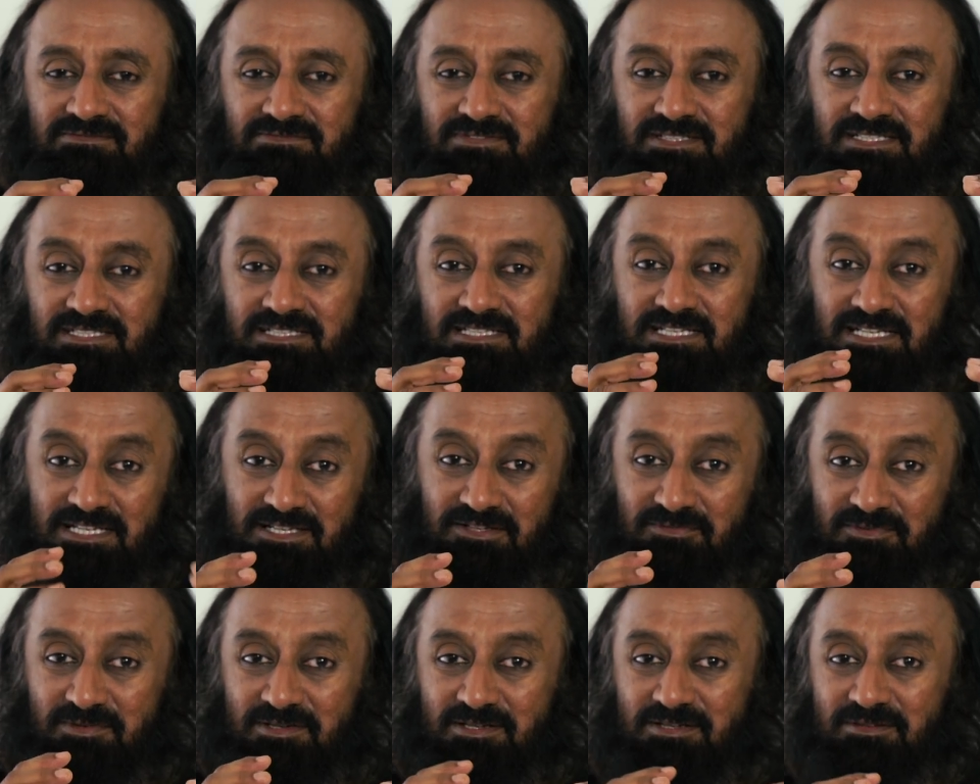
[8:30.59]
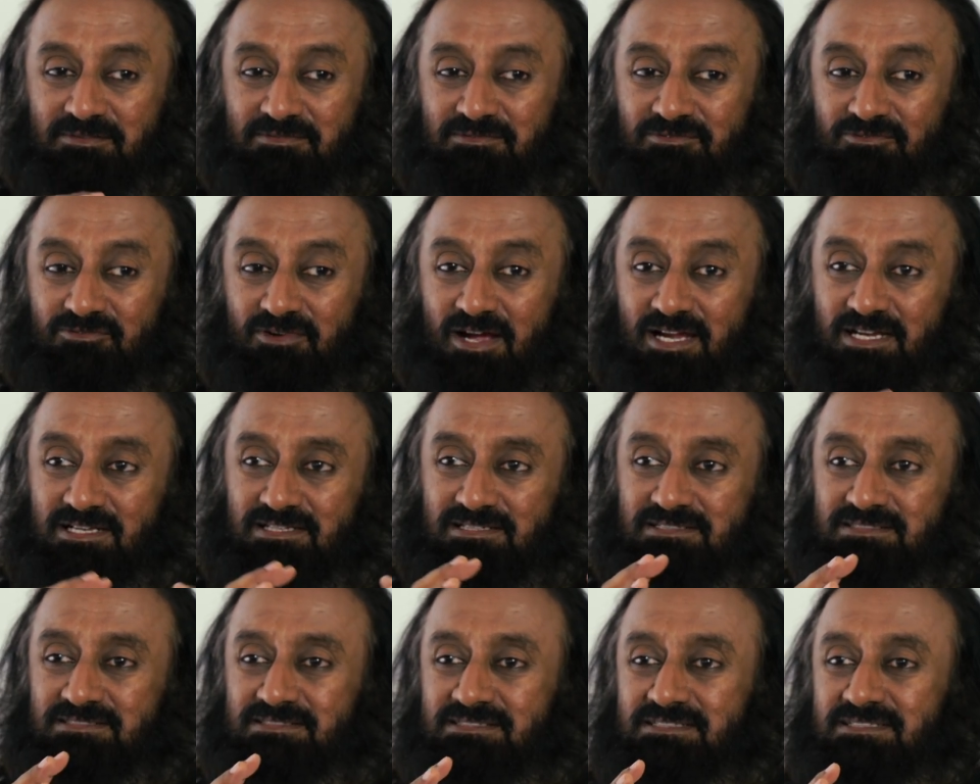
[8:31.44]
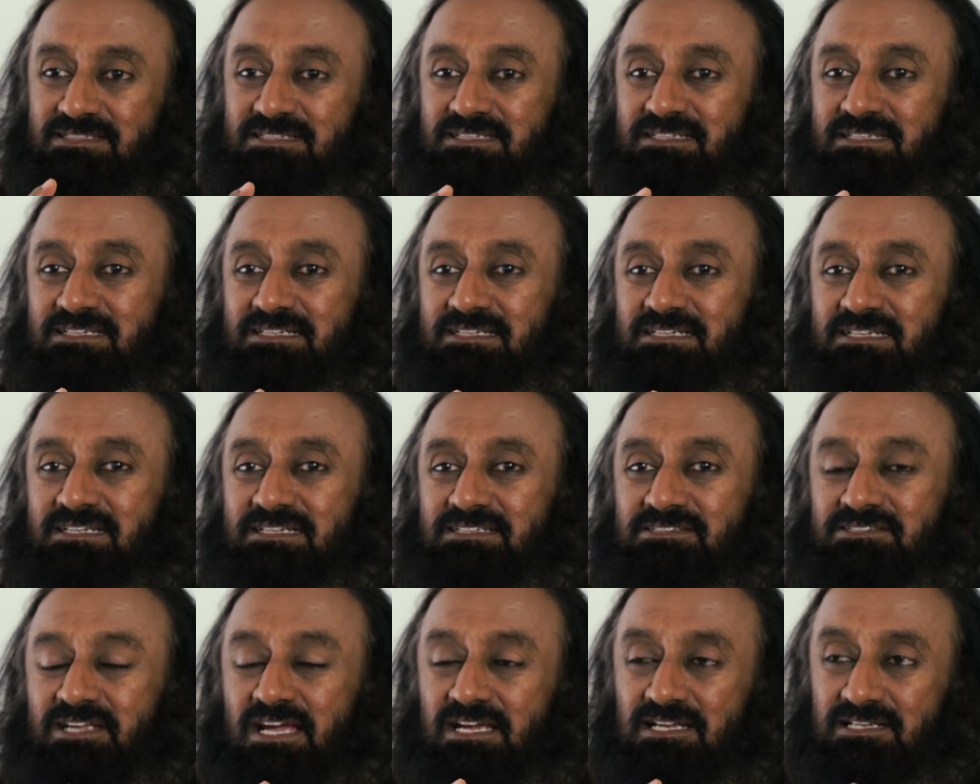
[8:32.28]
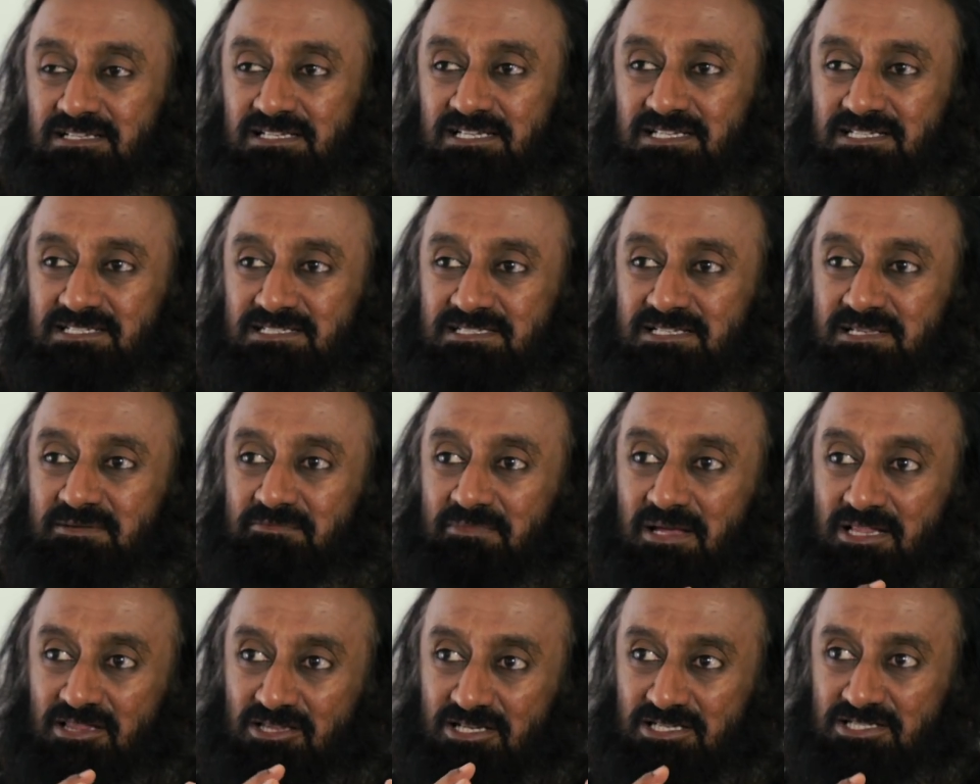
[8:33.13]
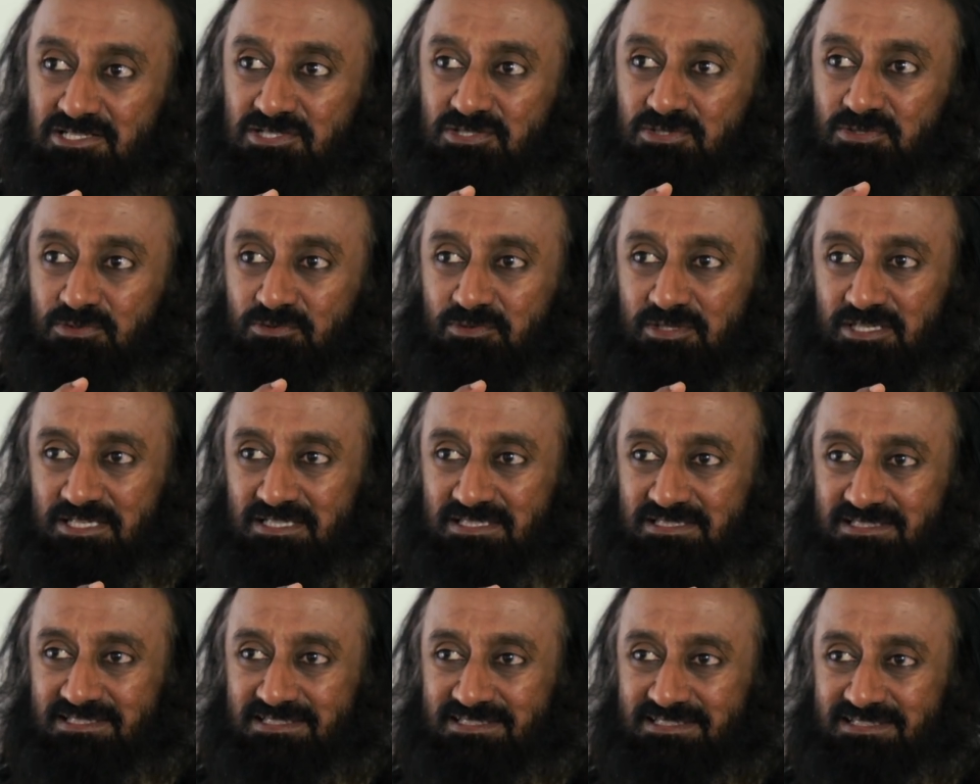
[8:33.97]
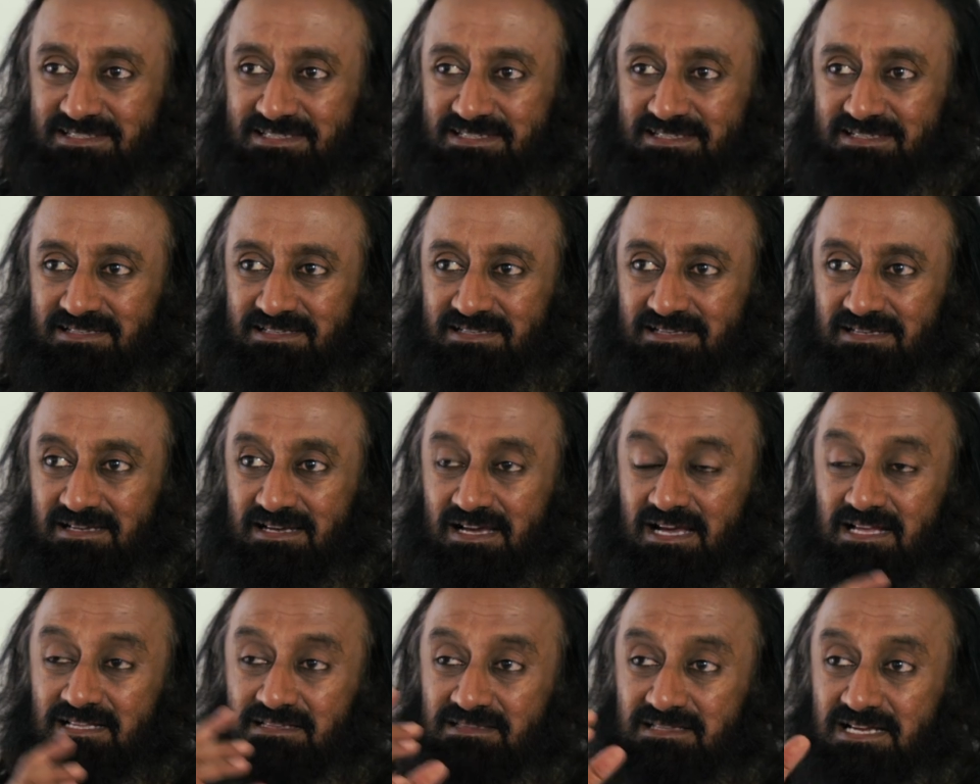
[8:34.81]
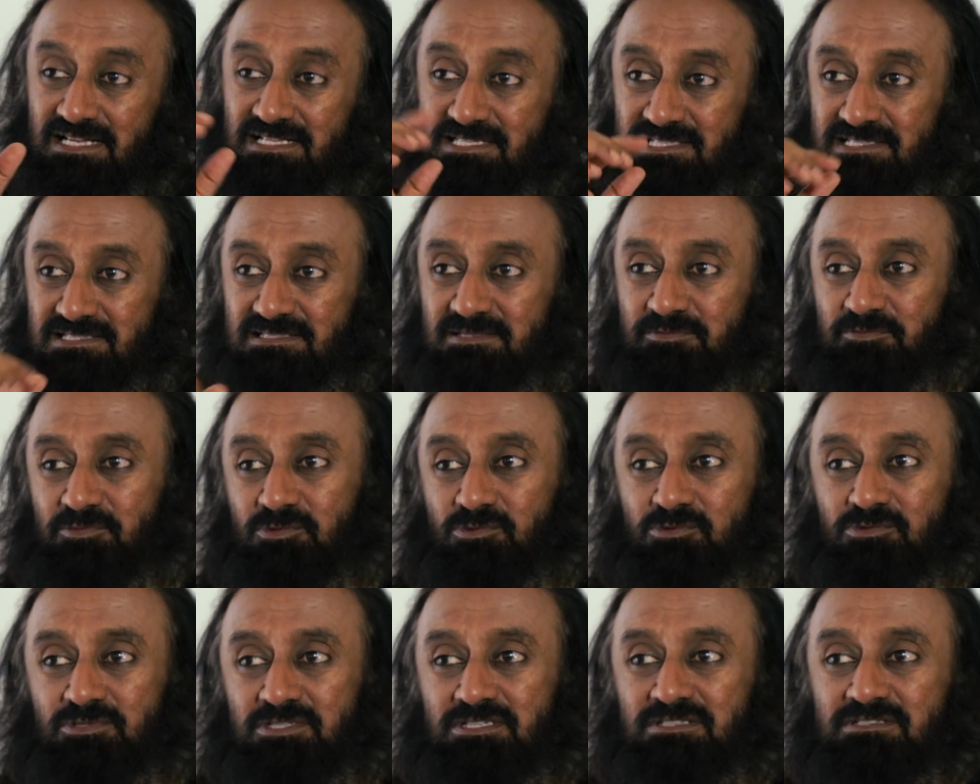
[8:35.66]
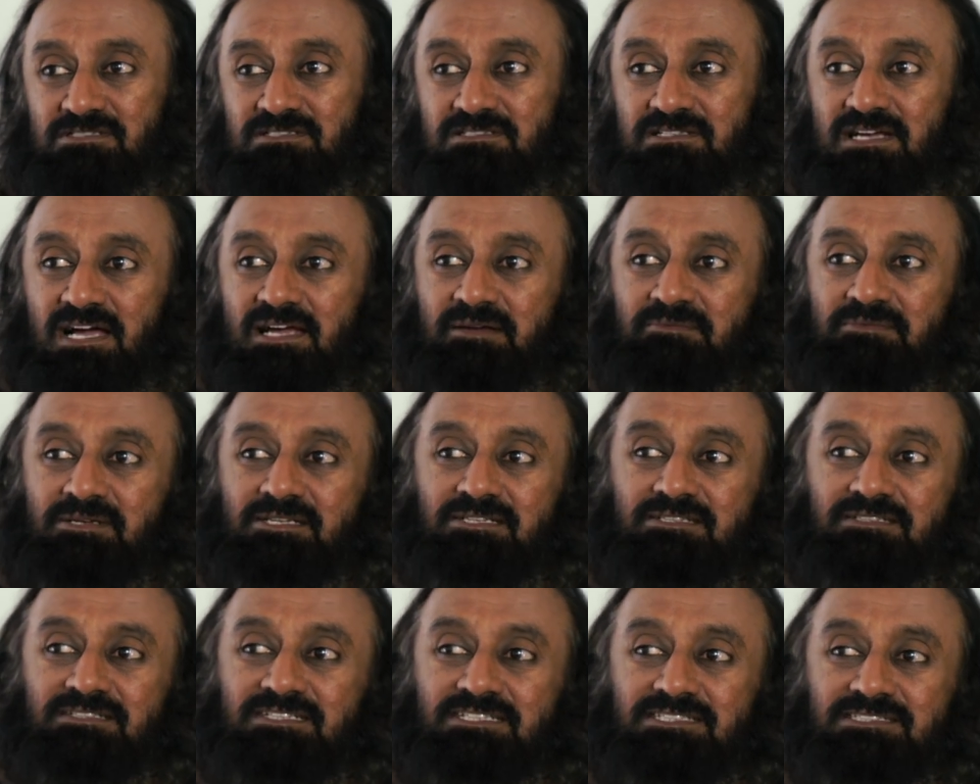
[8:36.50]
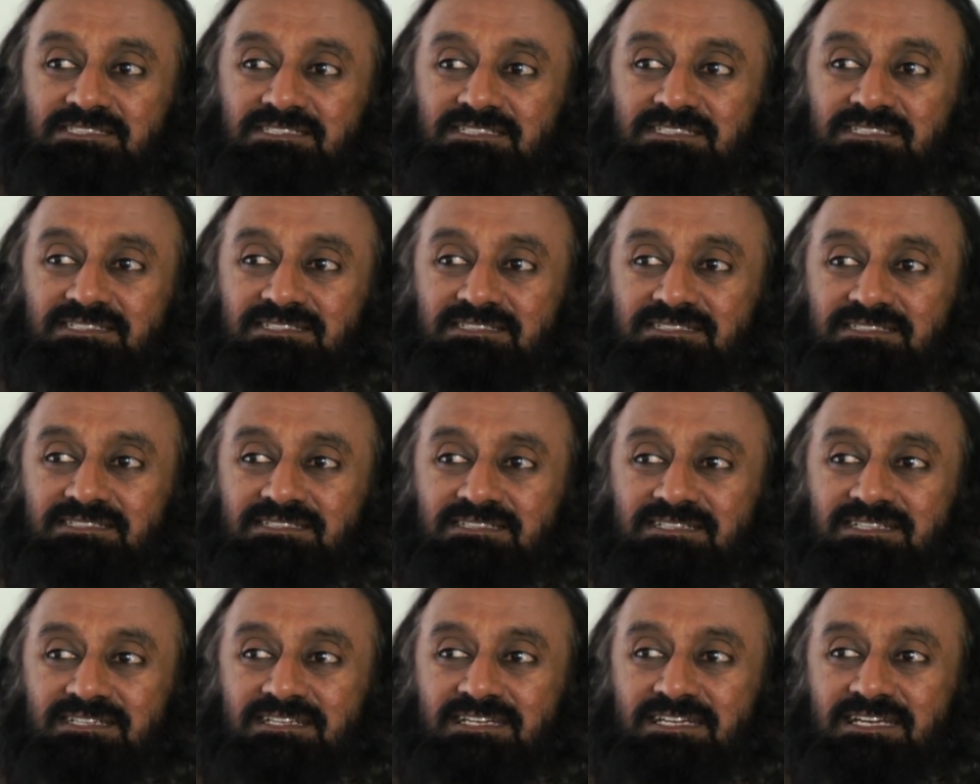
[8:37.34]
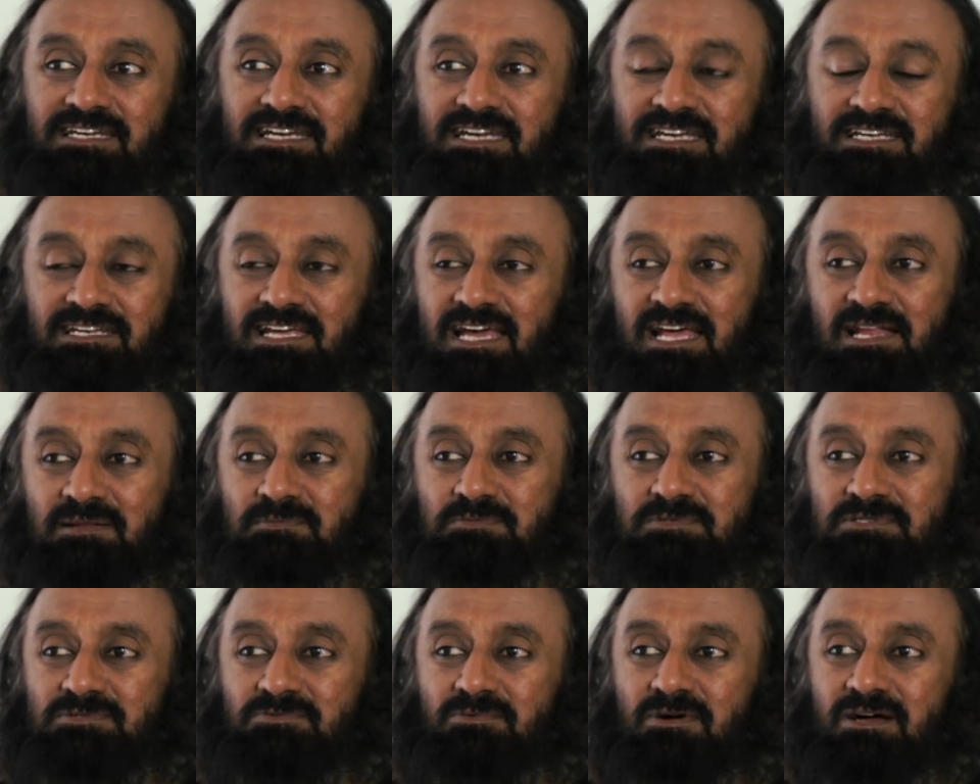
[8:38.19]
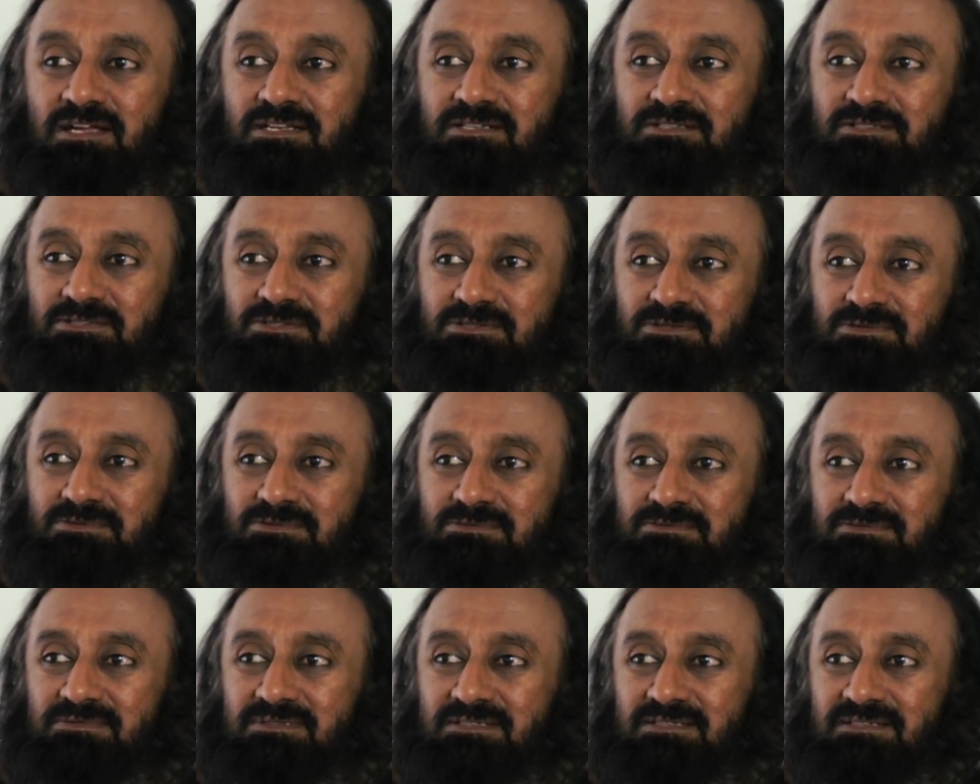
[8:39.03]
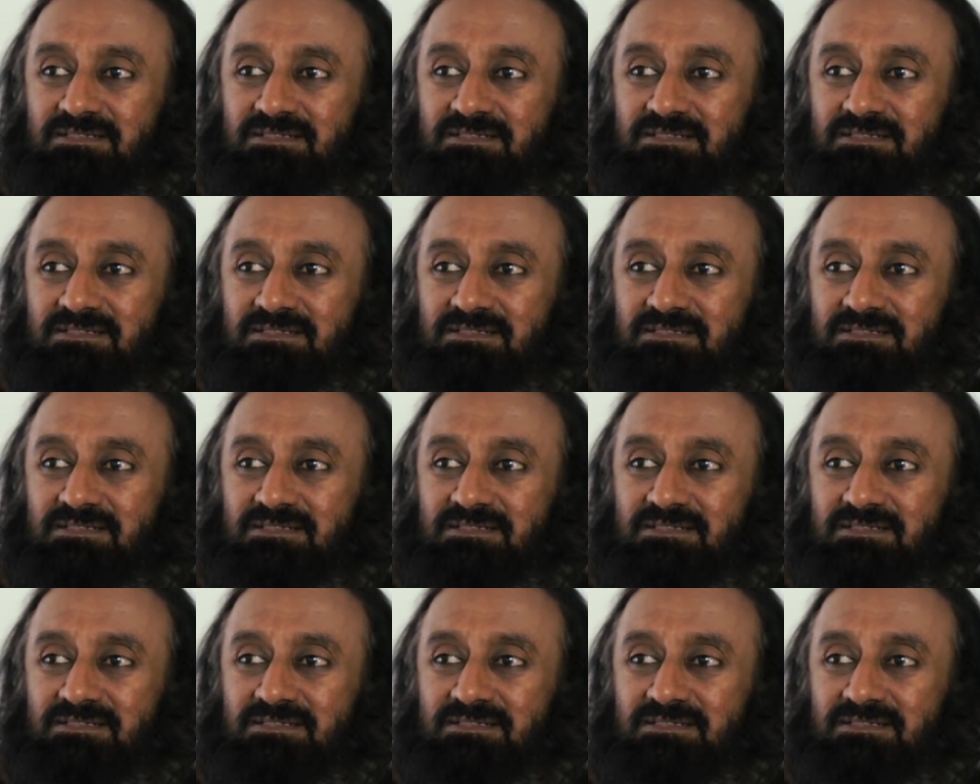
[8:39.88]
we give right techniques and methods to it. And that's the beauty in sky meditation. It helps one to